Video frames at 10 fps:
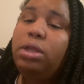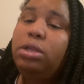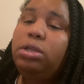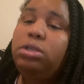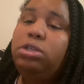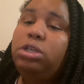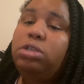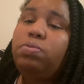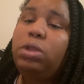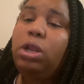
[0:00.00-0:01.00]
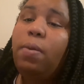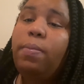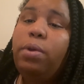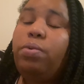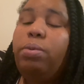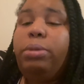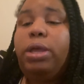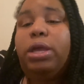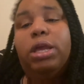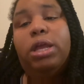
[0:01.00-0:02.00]
just really don't book with me
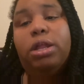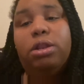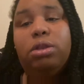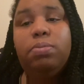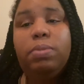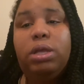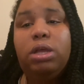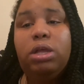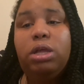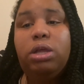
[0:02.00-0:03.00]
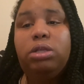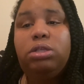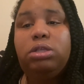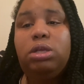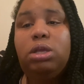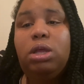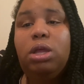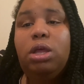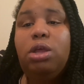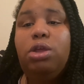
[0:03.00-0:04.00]
again, because
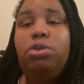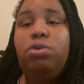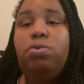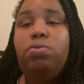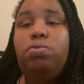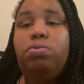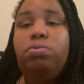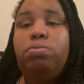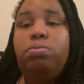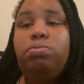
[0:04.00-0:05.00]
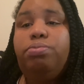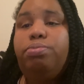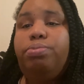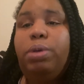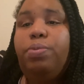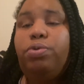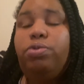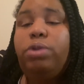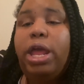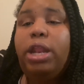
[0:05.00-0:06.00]
people do
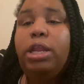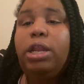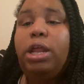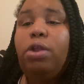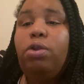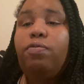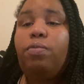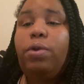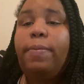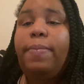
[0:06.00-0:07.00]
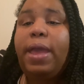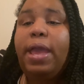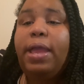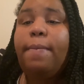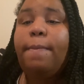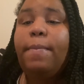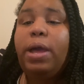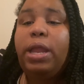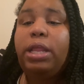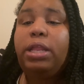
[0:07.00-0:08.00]
that and then they don't even want to pay
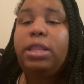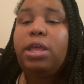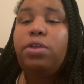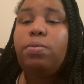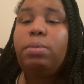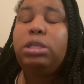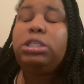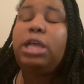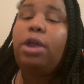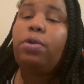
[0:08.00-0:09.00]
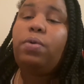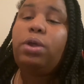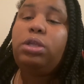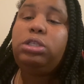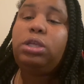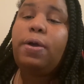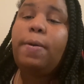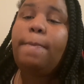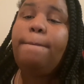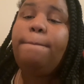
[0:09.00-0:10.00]
money that you missed out on. So
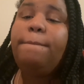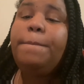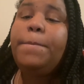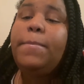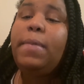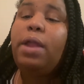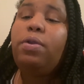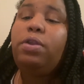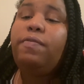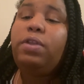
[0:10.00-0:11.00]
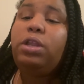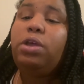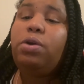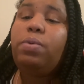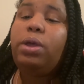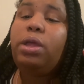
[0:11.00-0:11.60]
I don't even deal with